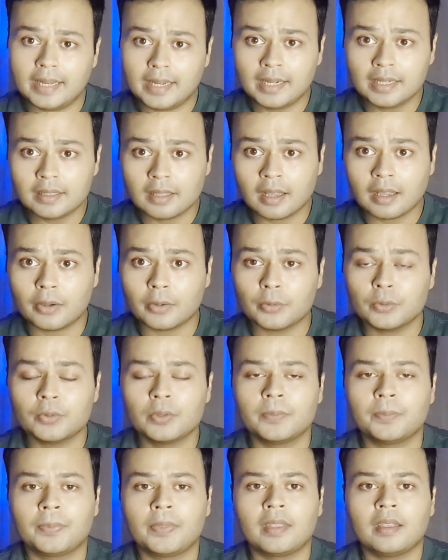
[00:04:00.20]
house,
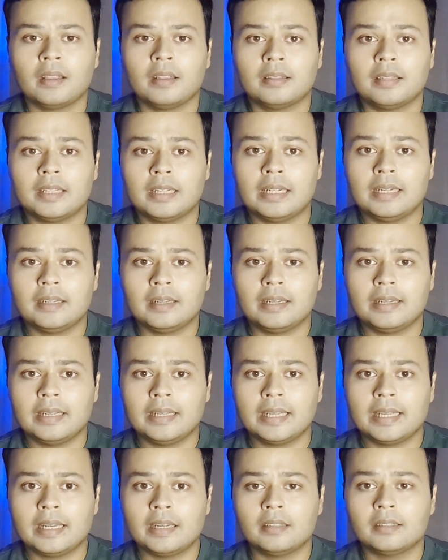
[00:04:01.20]
then it
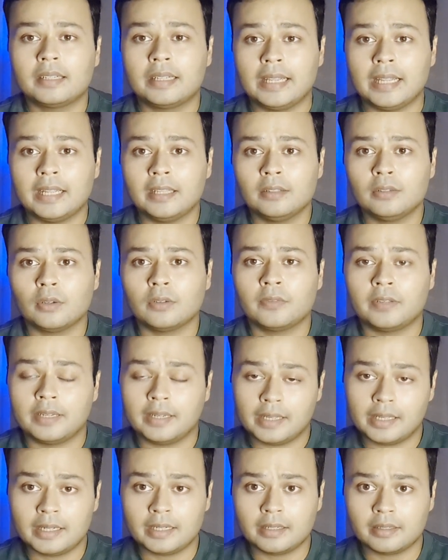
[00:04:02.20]
indicates gains of
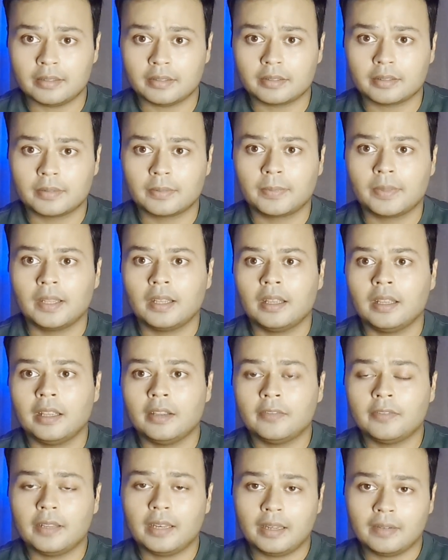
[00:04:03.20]
inheritance. If
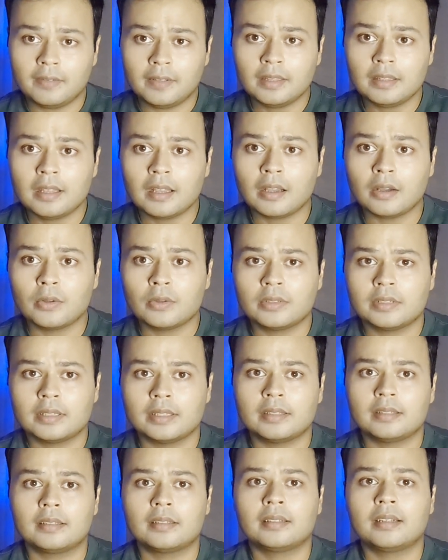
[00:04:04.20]
11th house is
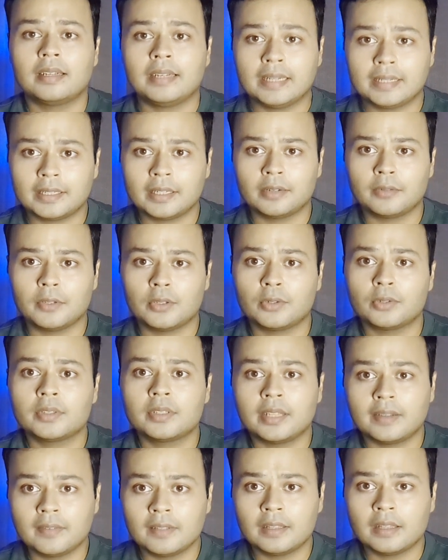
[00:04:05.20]
connected with your
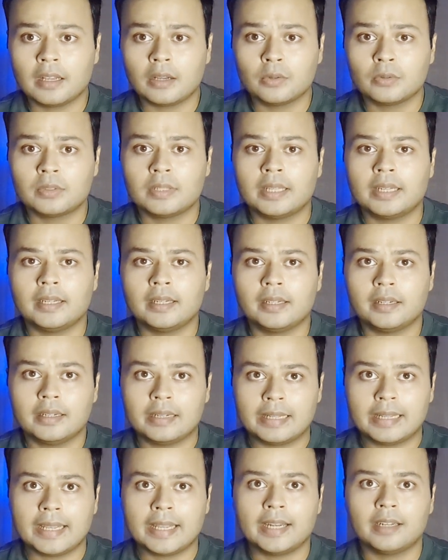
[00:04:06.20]
7th house, then it
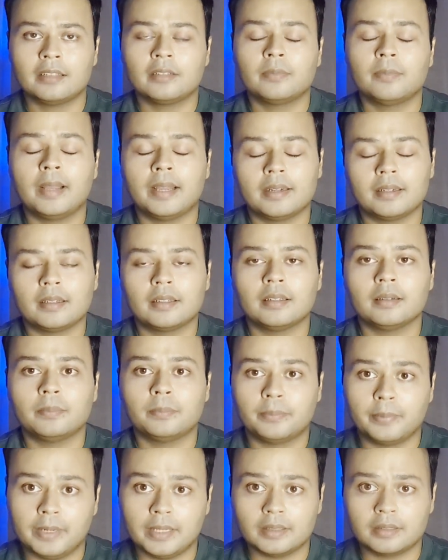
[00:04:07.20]
indicates marital
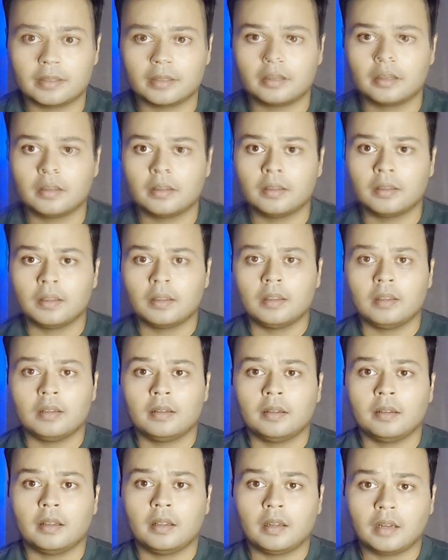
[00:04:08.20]
bliss.
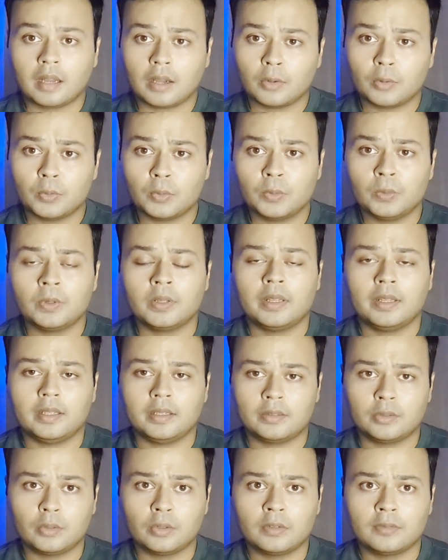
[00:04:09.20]
Rahu is
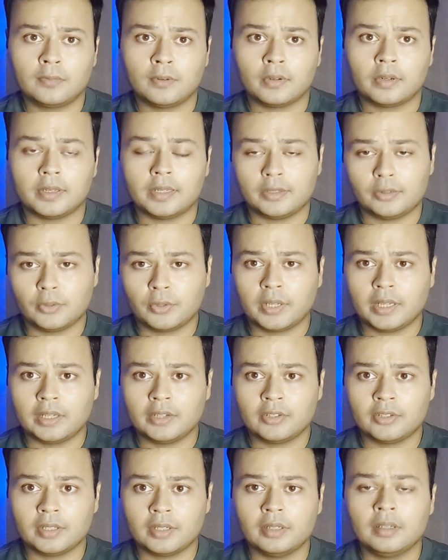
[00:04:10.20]
good for education,